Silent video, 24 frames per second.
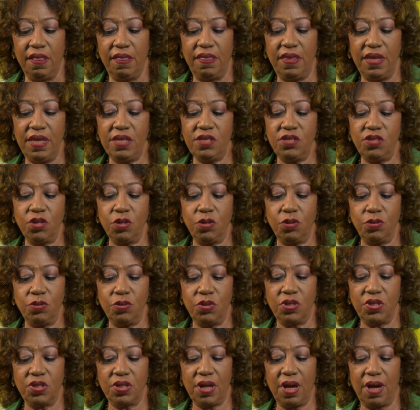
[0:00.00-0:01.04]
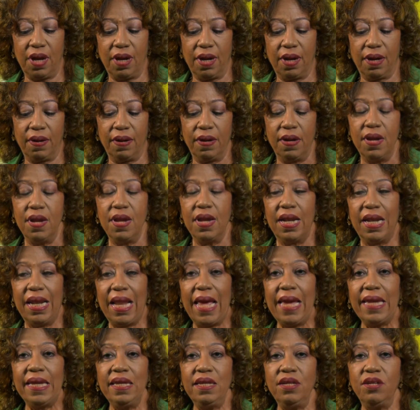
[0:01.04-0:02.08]
These zones are
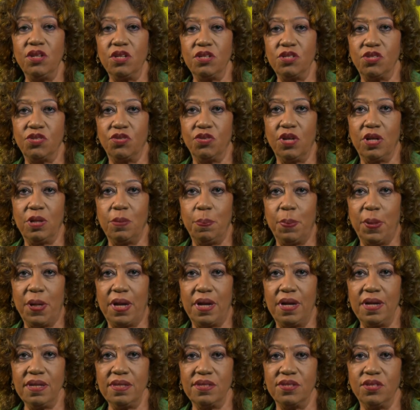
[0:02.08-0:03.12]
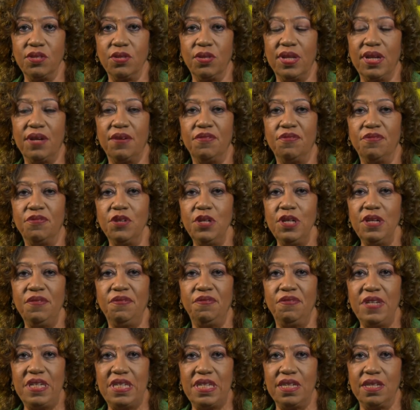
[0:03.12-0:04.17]
like industrial parks, so they are fully
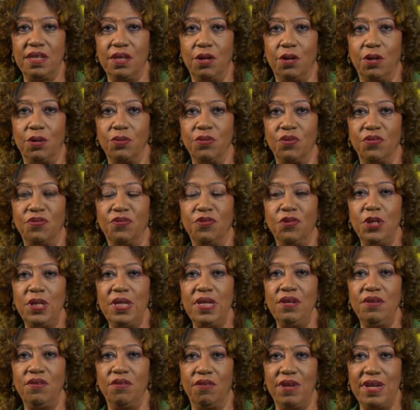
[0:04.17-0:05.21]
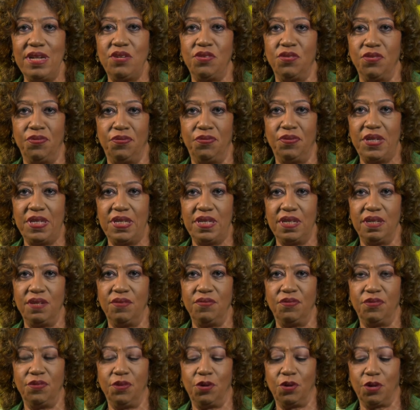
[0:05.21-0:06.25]
fitted out, fully retrofitted
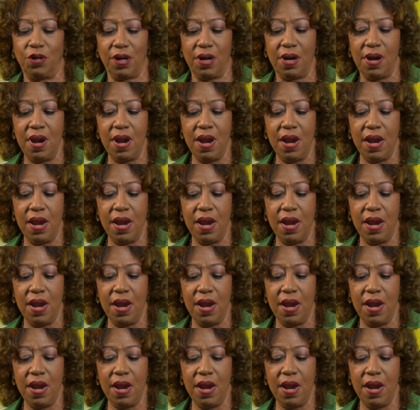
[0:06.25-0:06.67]
for